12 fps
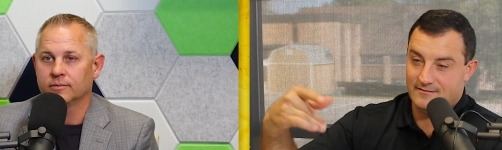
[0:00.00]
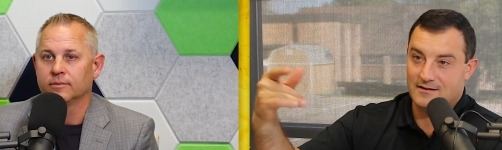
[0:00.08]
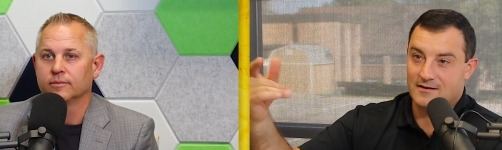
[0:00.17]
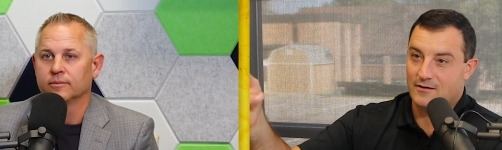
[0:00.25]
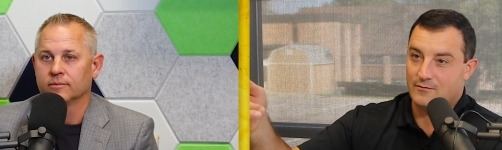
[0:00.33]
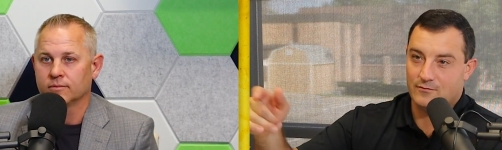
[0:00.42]

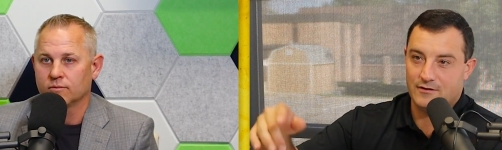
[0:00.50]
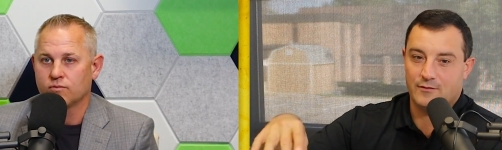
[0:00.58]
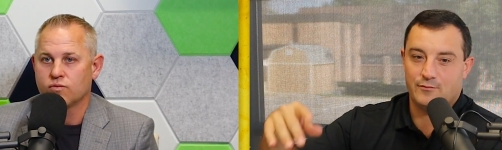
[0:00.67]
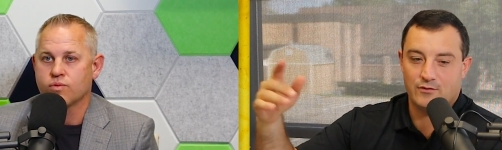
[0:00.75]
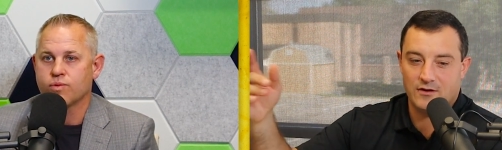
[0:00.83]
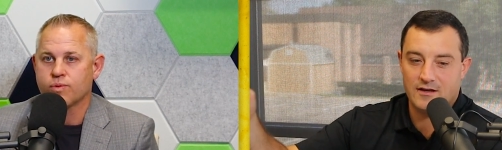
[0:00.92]
Speaker 1: you know
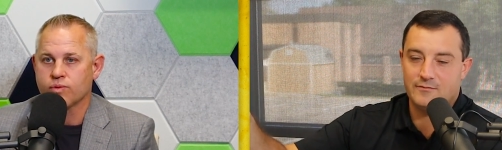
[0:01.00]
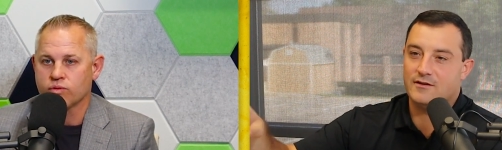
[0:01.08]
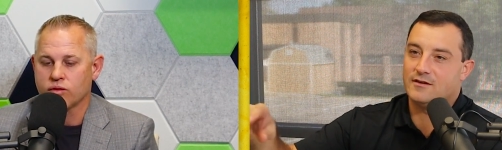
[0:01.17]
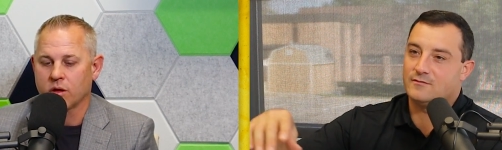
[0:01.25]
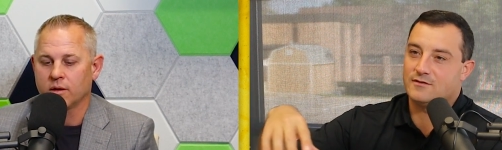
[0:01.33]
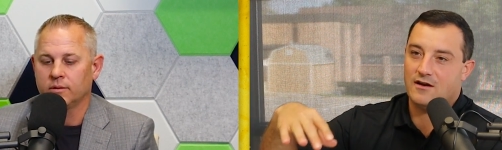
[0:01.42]
your
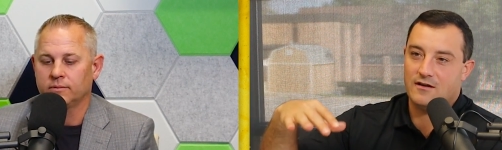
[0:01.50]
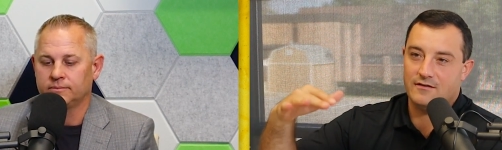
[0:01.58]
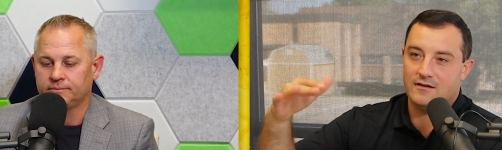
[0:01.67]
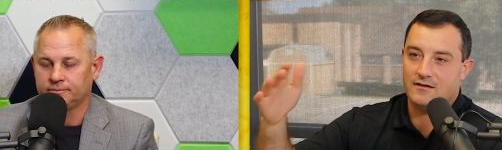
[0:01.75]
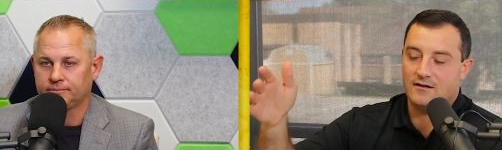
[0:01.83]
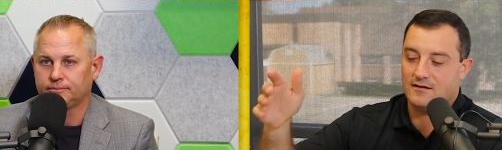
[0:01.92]
premiums, all
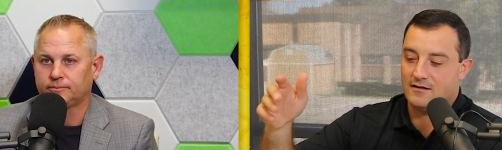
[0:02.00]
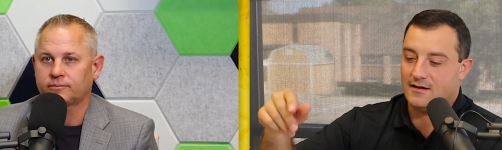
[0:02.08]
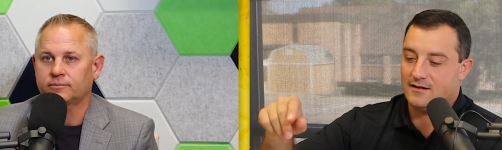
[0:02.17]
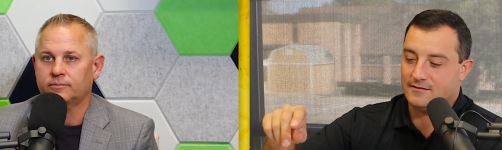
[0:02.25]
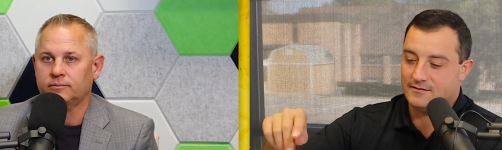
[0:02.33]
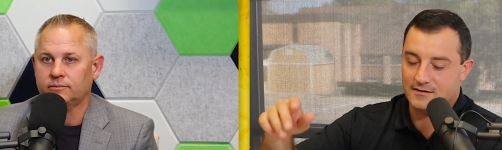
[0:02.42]
the or
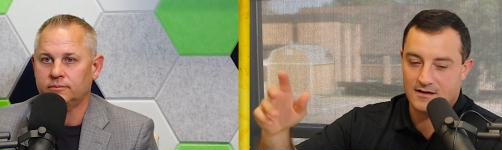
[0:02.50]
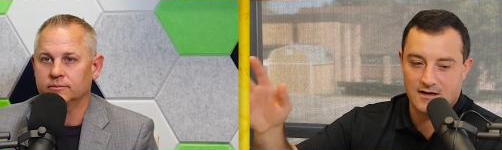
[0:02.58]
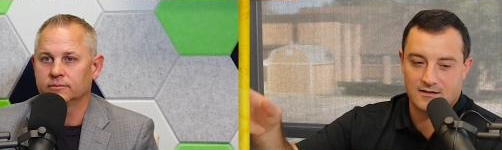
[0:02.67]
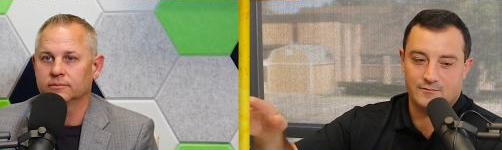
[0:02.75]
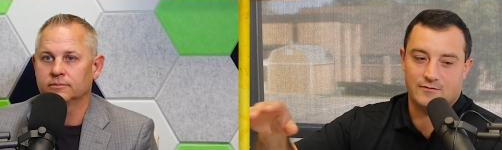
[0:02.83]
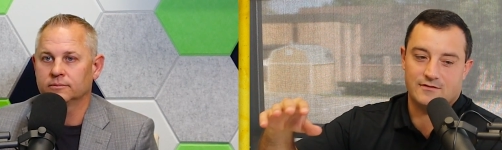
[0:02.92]
uh,
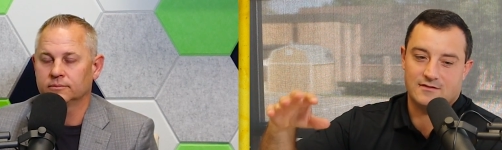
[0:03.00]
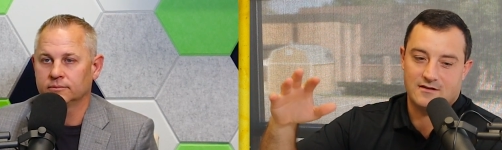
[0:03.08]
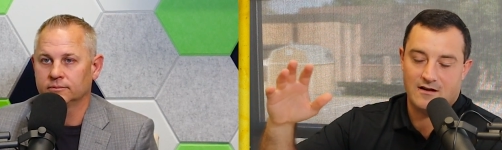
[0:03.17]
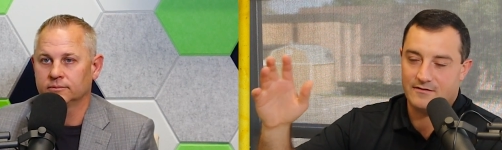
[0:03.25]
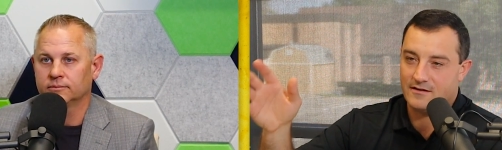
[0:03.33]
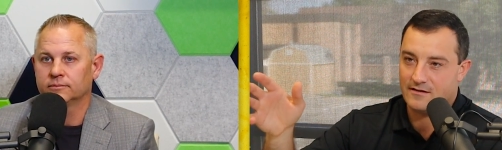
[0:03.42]
deductibles,
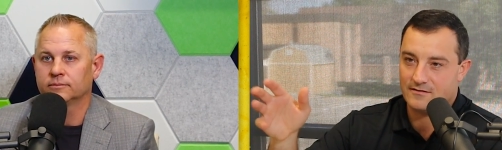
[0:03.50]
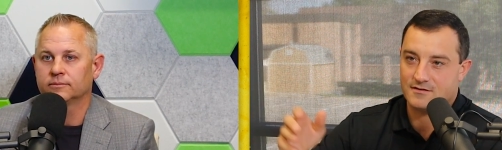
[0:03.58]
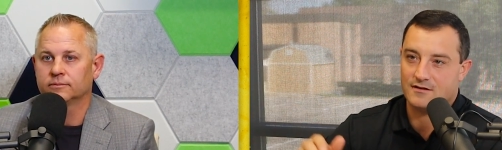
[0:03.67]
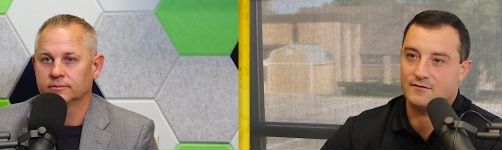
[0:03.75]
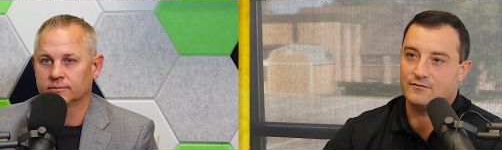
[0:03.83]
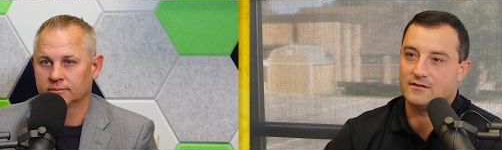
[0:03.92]
and all the other
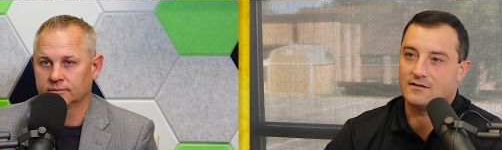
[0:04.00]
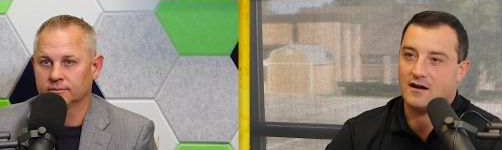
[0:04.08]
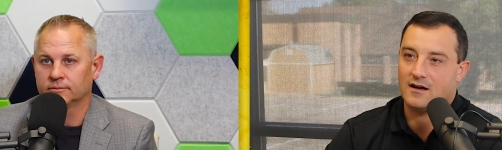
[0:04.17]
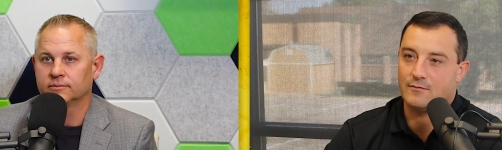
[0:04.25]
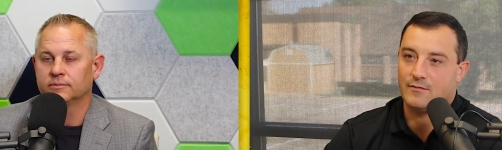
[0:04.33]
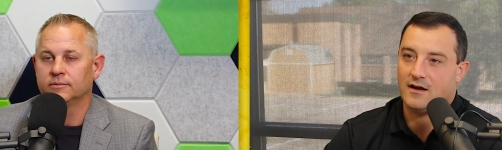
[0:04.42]
stuff we
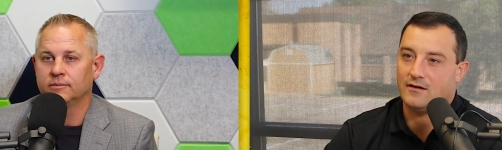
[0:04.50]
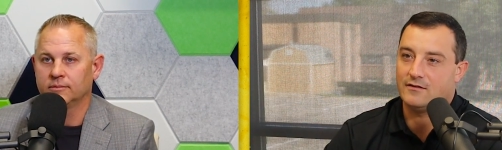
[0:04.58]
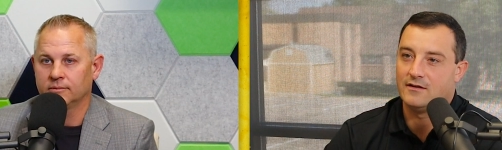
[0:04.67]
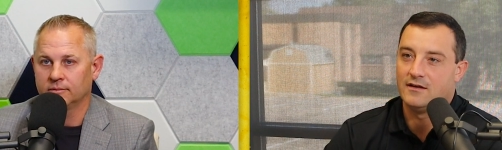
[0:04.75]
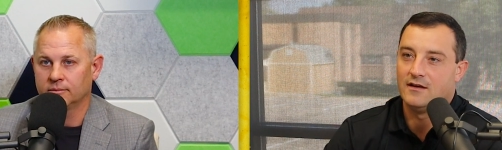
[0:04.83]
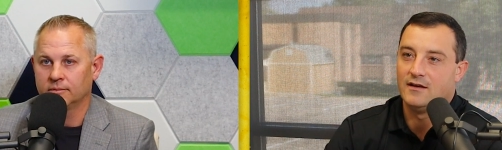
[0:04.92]
talk
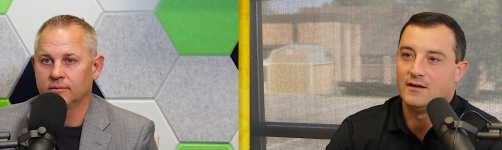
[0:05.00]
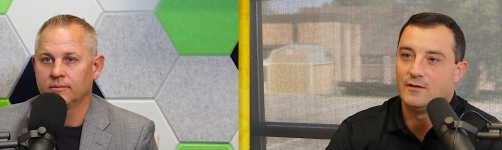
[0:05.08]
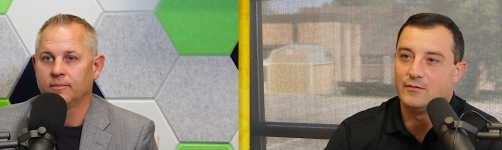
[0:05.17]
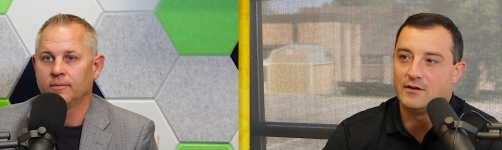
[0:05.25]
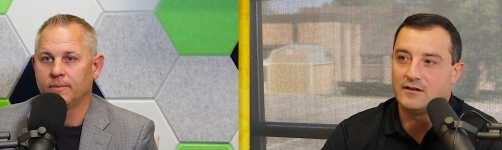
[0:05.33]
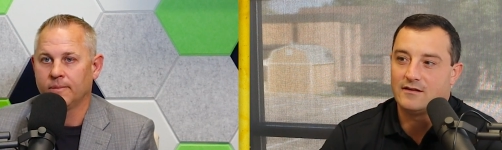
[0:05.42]
about.
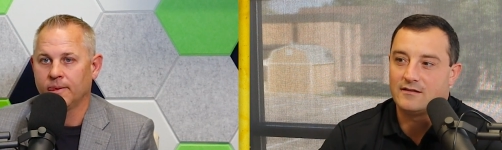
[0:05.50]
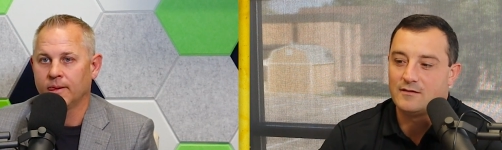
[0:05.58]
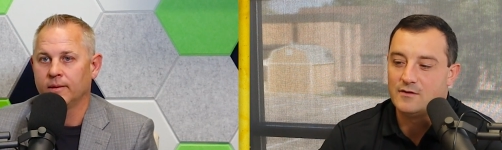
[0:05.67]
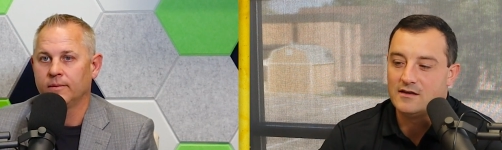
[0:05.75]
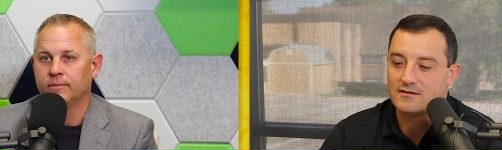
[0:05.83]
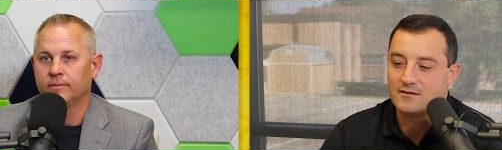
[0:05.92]
But
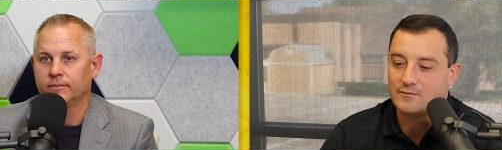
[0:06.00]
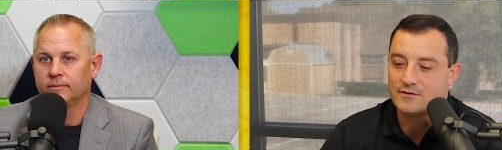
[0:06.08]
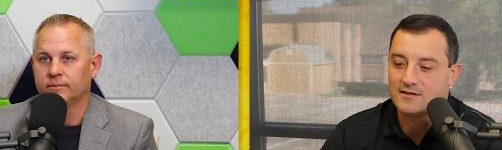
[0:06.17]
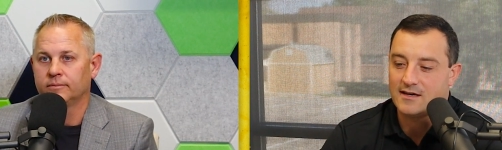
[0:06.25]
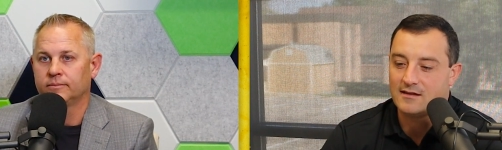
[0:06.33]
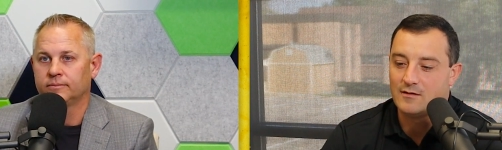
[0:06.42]
to me, it's
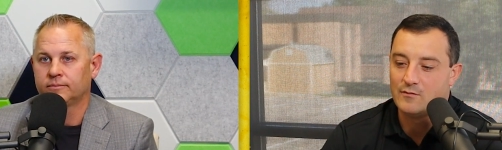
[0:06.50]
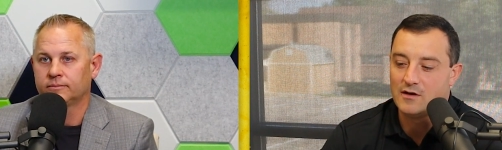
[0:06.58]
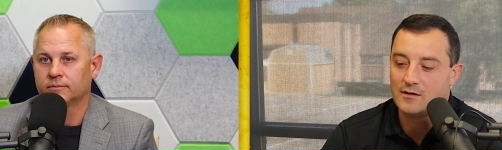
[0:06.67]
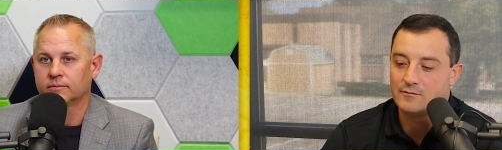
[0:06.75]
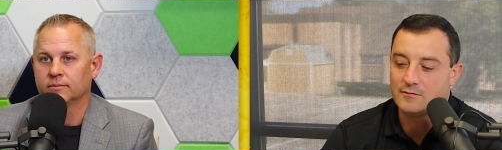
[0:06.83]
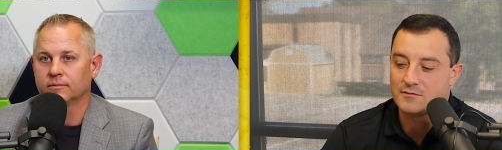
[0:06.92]
almost like the
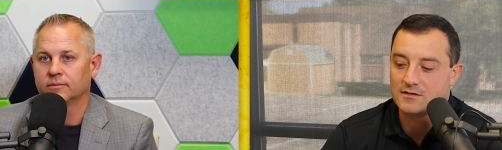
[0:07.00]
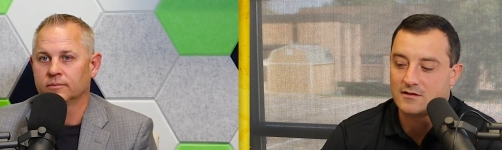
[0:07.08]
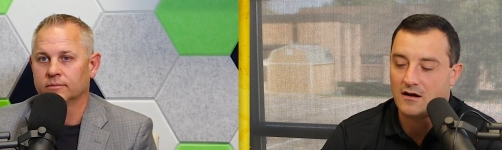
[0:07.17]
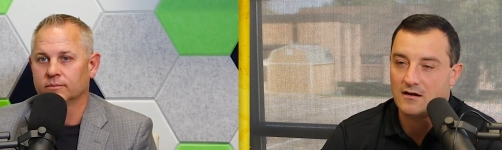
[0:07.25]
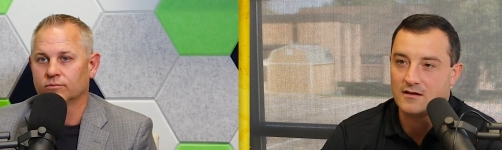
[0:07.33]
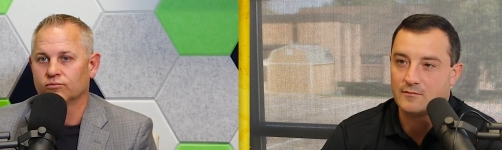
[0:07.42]
minimum
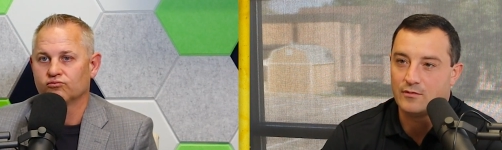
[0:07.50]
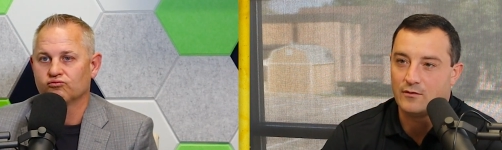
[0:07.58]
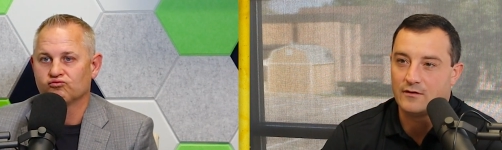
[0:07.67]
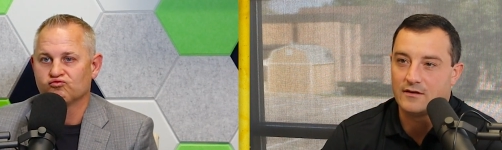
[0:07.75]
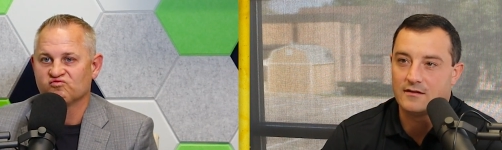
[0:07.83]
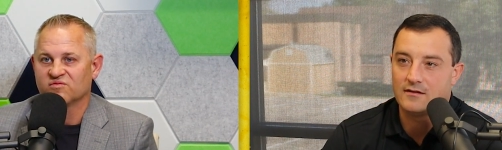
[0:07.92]
starting
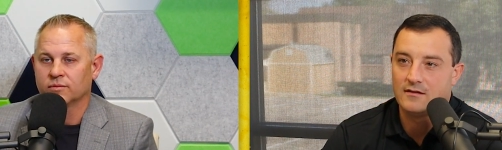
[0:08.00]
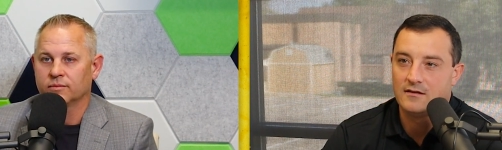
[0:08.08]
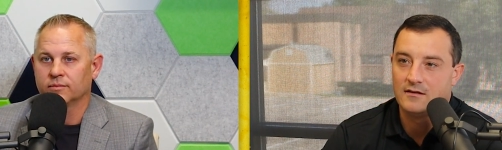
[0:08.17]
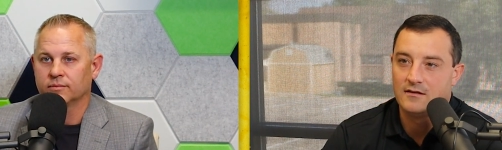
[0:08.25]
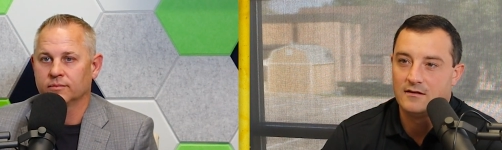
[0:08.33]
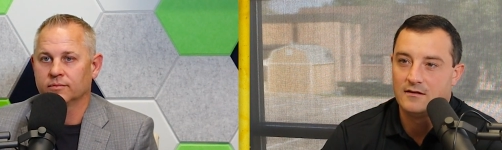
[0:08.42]
point.
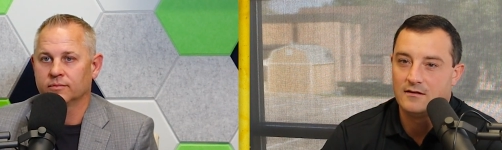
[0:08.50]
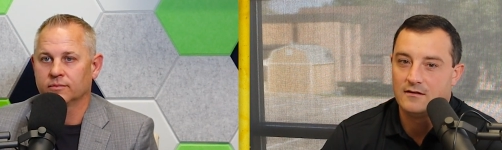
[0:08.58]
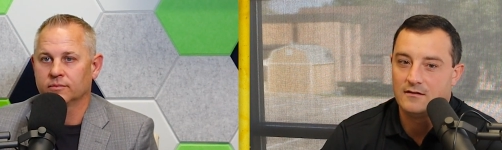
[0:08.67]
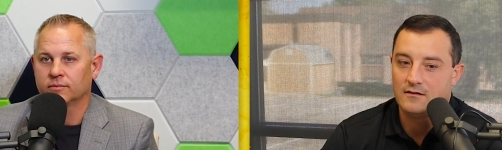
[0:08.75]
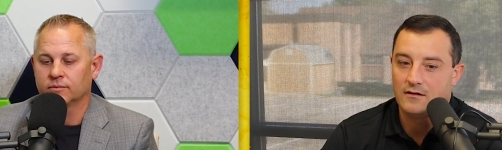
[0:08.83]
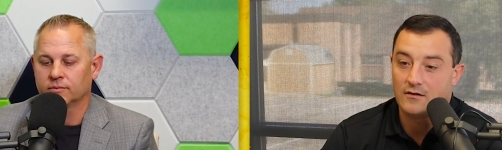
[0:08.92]

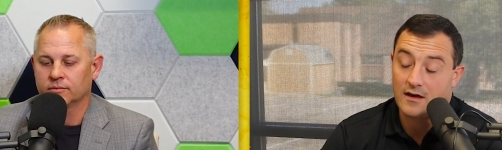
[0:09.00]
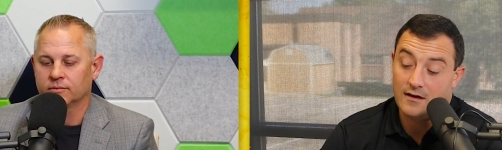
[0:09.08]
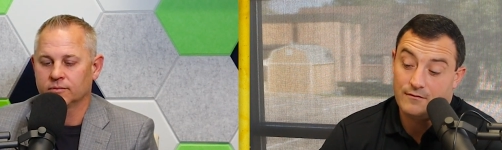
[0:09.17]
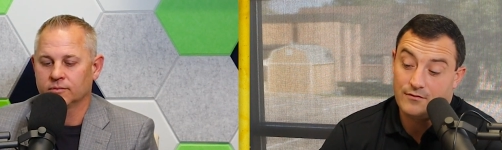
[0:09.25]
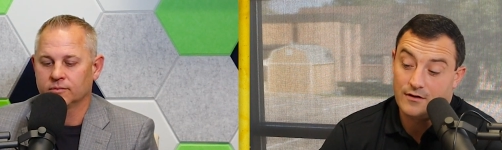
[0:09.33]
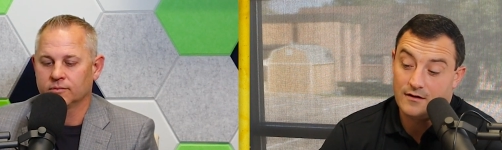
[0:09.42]

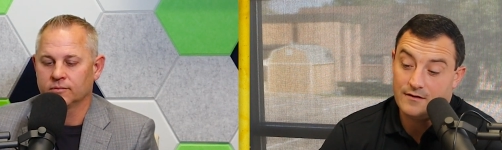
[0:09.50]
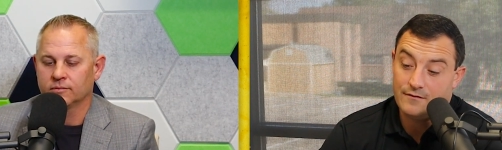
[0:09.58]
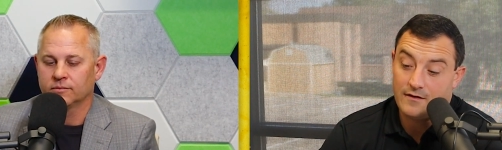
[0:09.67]
Okay, if thirty